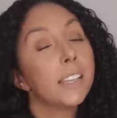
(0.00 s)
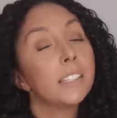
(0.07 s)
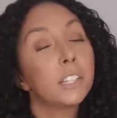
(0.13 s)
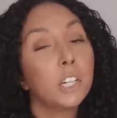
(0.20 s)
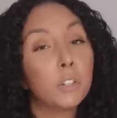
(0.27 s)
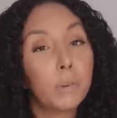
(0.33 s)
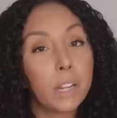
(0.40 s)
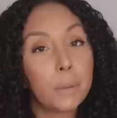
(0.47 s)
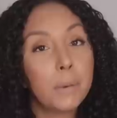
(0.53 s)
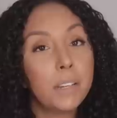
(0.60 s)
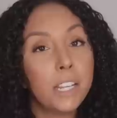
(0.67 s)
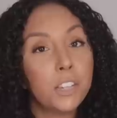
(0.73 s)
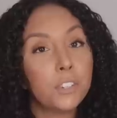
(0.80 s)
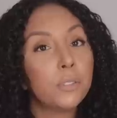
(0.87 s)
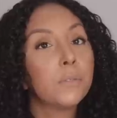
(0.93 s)
is a good
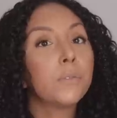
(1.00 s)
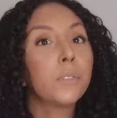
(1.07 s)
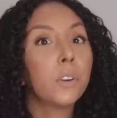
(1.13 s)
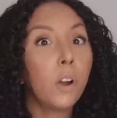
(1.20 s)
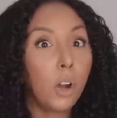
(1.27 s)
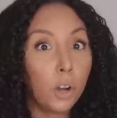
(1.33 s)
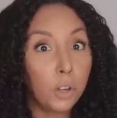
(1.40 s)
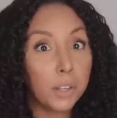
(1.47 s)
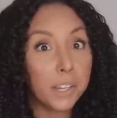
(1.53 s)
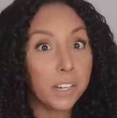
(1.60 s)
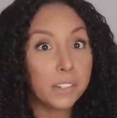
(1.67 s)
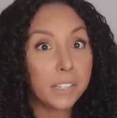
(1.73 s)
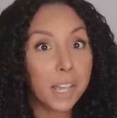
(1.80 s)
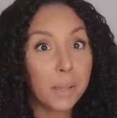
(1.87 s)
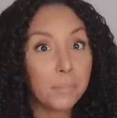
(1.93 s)
recommendation for all
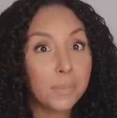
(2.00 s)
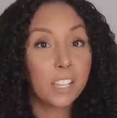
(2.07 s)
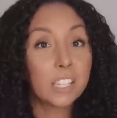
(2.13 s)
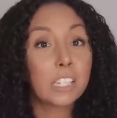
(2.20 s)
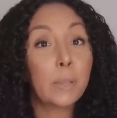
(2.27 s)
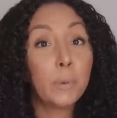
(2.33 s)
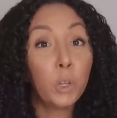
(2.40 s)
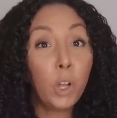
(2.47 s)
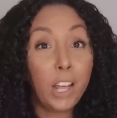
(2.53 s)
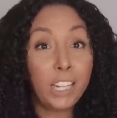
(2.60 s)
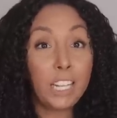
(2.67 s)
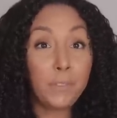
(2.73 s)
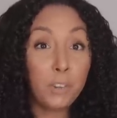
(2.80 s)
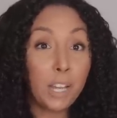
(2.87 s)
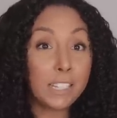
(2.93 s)
hair types. So let me go ahead
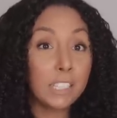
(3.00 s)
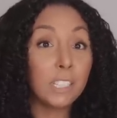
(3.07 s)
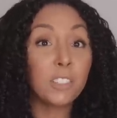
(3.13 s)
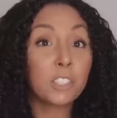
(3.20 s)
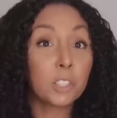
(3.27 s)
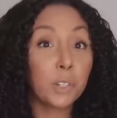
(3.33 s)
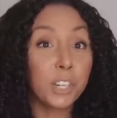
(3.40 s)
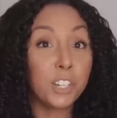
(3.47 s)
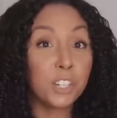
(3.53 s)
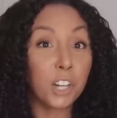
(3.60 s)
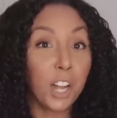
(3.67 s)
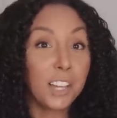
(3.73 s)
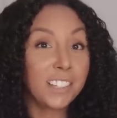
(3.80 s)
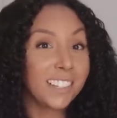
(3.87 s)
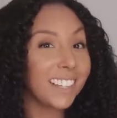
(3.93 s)
and give you guys a little
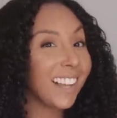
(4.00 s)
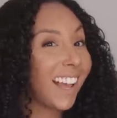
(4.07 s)
screenshot.